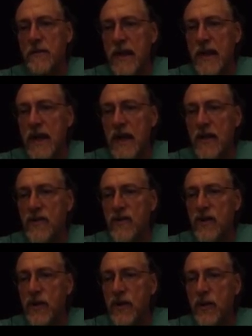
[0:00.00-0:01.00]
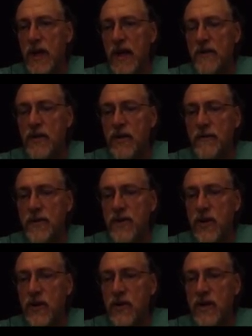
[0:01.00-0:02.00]
And to do that, you have to
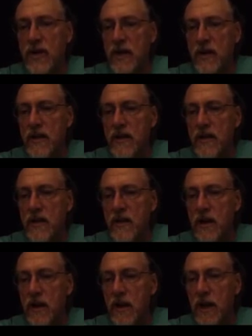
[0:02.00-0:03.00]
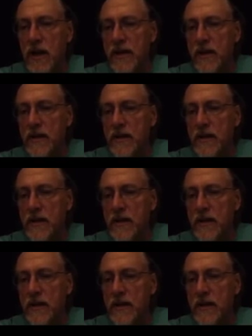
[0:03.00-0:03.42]
turn the LED on.